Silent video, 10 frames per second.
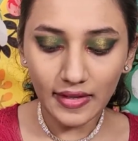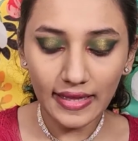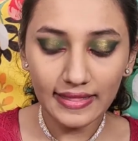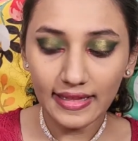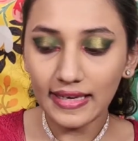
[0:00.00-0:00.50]

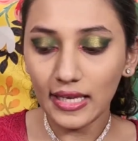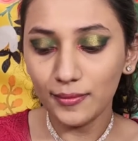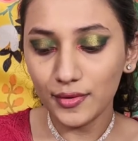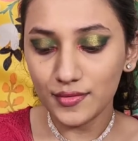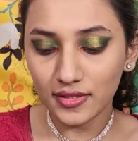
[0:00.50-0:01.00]
And then I'll be
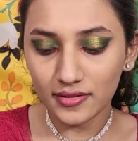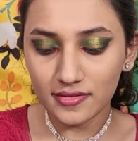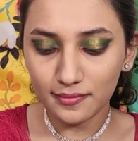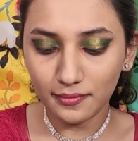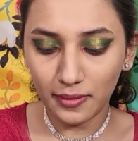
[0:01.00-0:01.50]
using
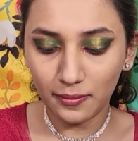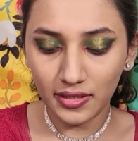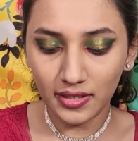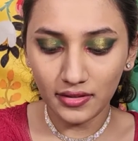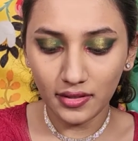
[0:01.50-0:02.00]
this
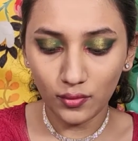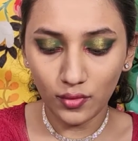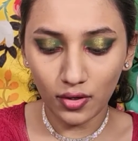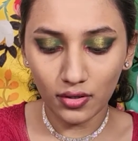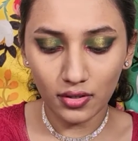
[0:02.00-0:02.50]
Maybelline New
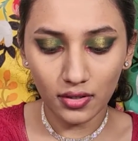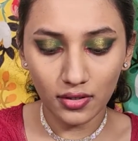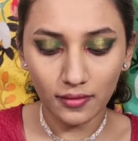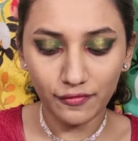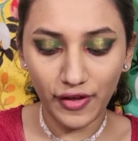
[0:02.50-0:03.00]
York
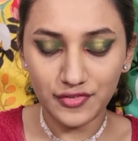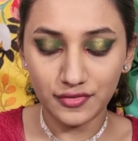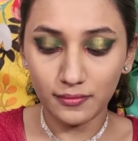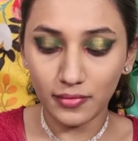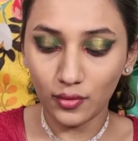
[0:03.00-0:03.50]

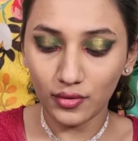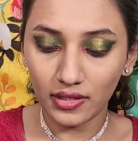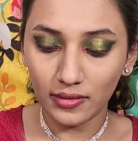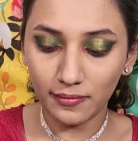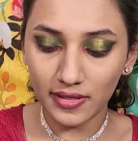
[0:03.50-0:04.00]
Fashion Brow
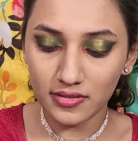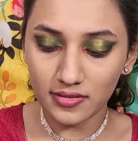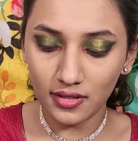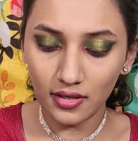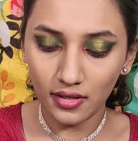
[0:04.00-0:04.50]
Cream
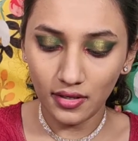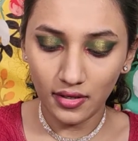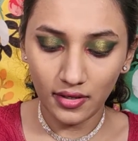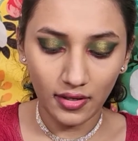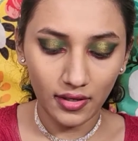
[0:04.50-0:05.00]
Pencil,
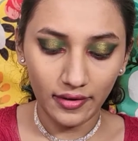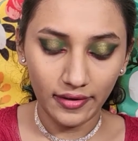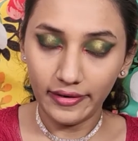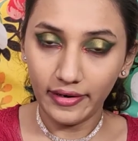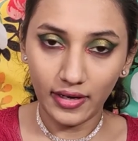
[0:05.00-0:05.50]

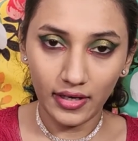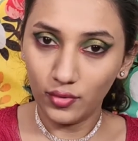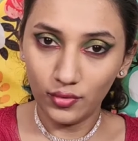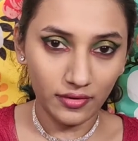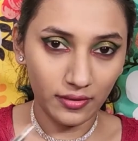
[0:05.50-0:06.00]
and I
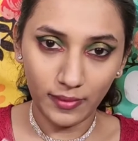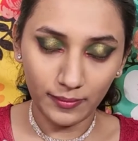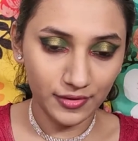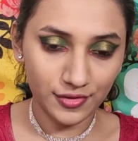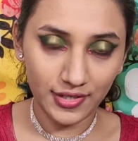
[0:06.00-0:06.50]
don't
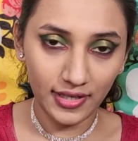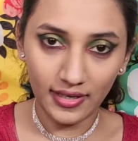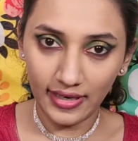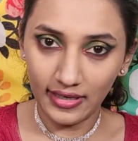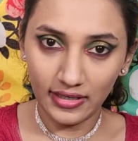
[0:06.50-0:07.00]
remember the shade.
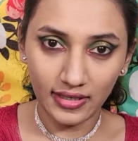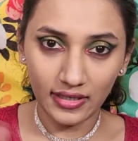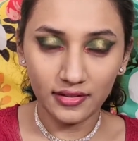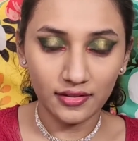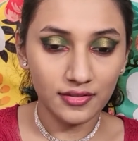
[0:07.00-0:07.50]
I'll link it
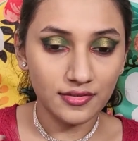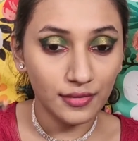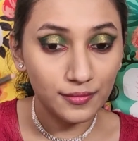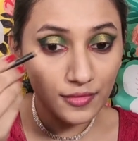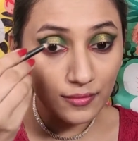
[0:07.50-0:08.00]
in the
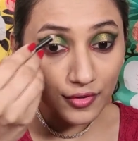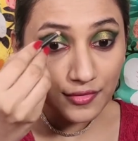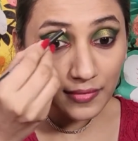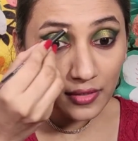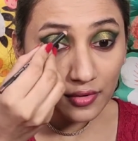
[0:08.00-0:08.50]
description box
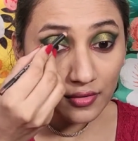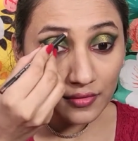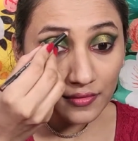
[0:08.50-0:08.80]
below.